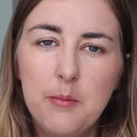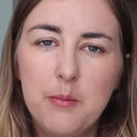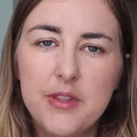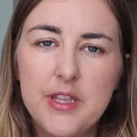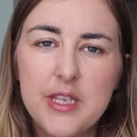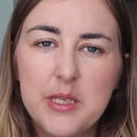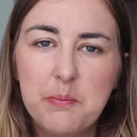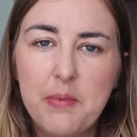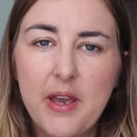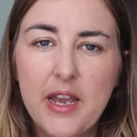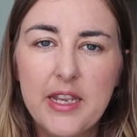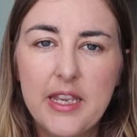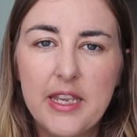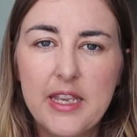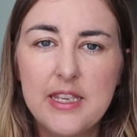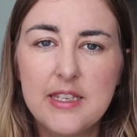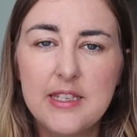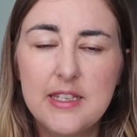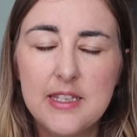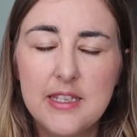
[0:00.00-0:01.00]
This bag
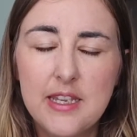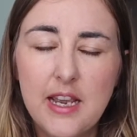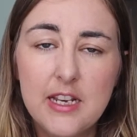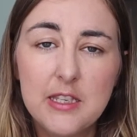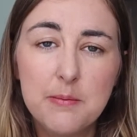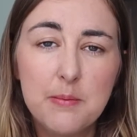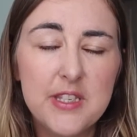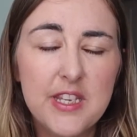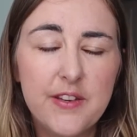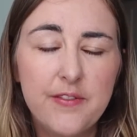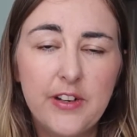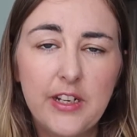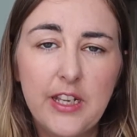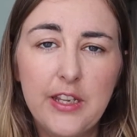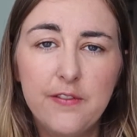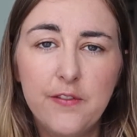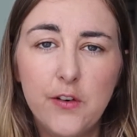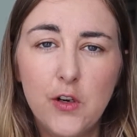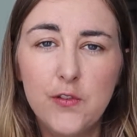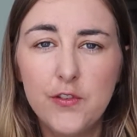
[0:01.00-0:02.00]
is designed
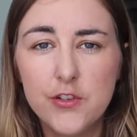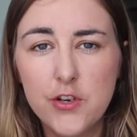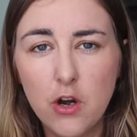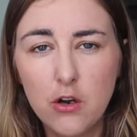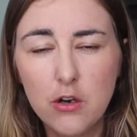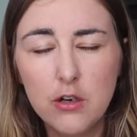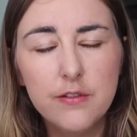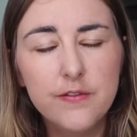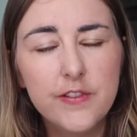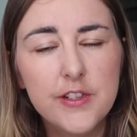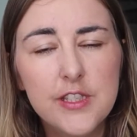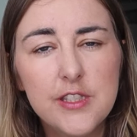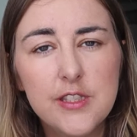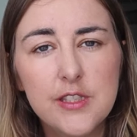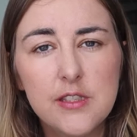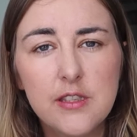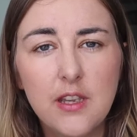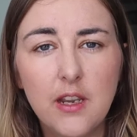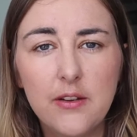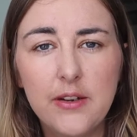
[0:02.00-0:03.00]
specifically for photographers,
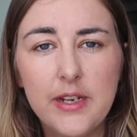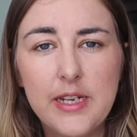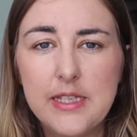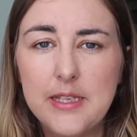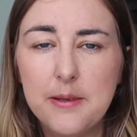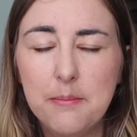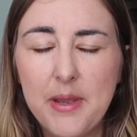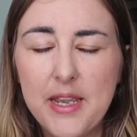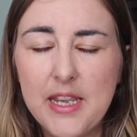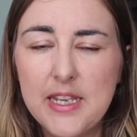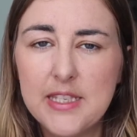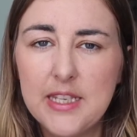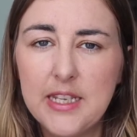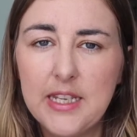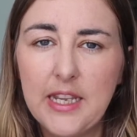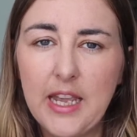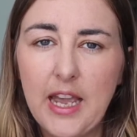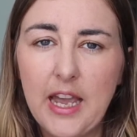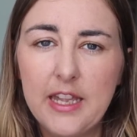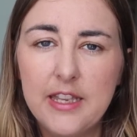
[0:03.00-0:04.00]
so it's
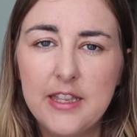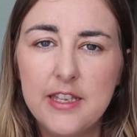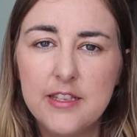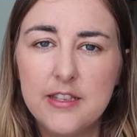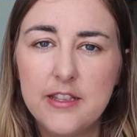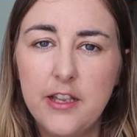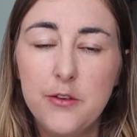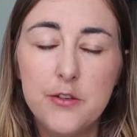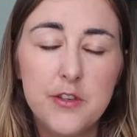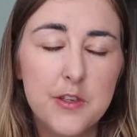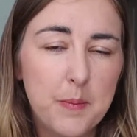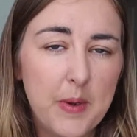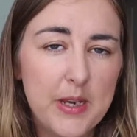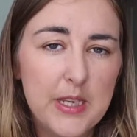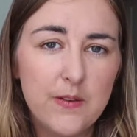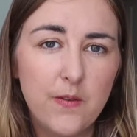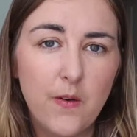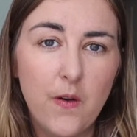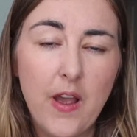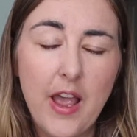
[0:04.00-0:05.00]
amazing and there's loads of
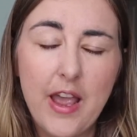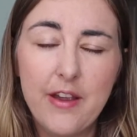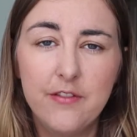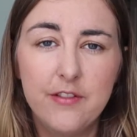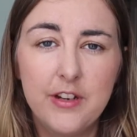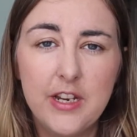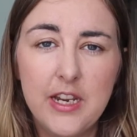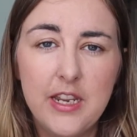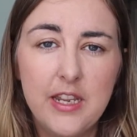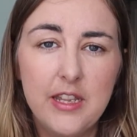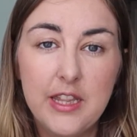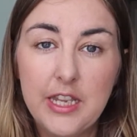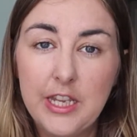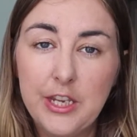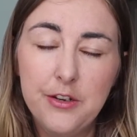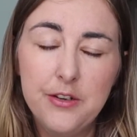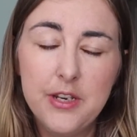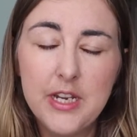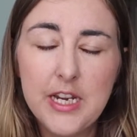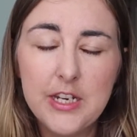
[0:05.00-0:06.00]
space for
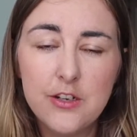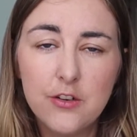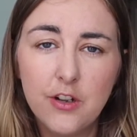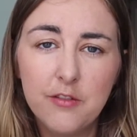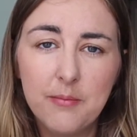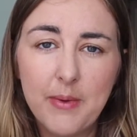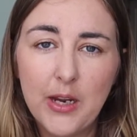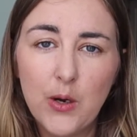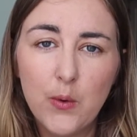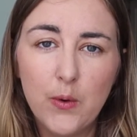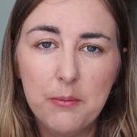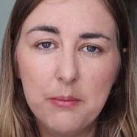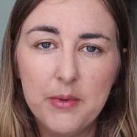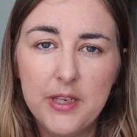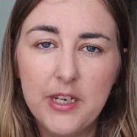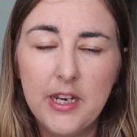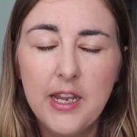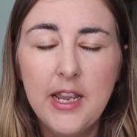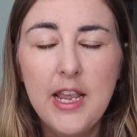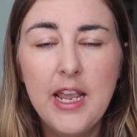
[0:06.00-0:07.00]
everything you need, all my
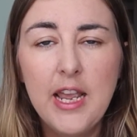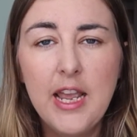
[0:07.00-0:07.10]
equipment.